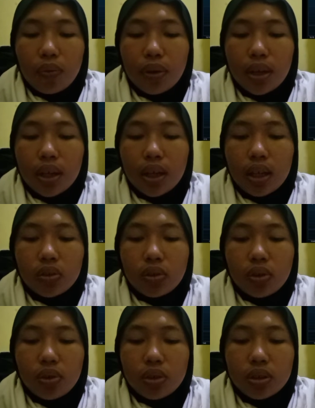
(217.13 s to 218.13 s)
We
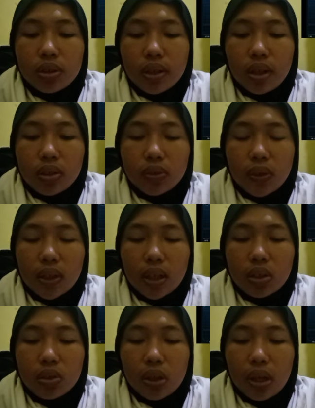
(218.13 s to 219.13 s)
do see
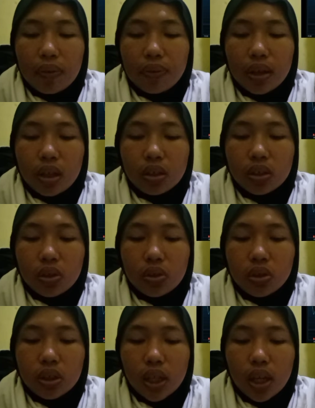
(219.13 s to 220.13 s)
students after the
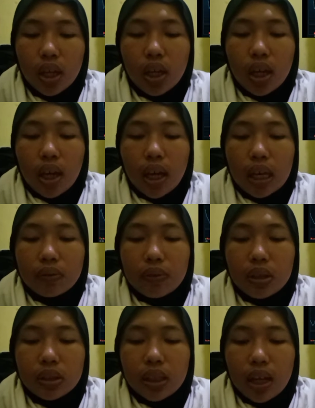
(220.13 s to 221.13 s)
UC and
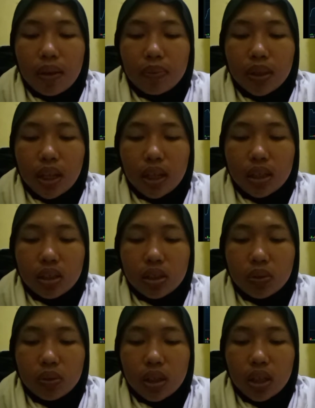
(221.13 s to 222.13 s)
first time
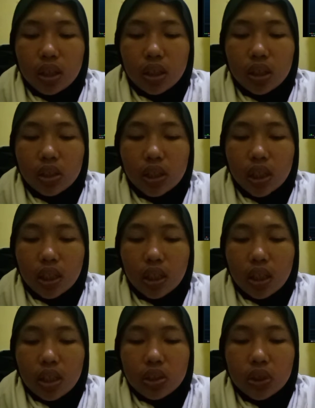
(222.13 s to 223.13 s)
tenders intention
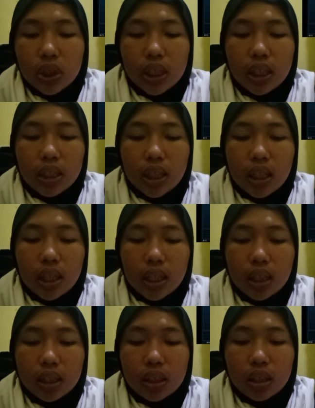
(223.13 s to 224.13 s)
trade
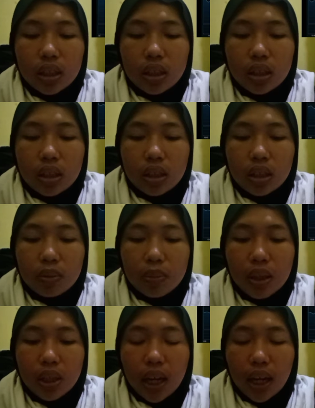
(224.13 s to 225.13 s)
in the
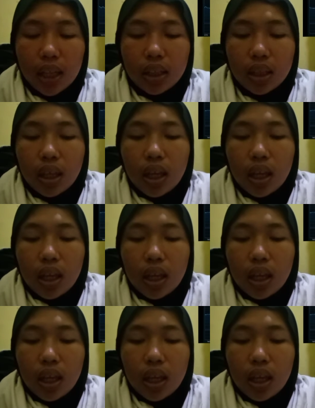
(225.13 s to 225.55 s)
market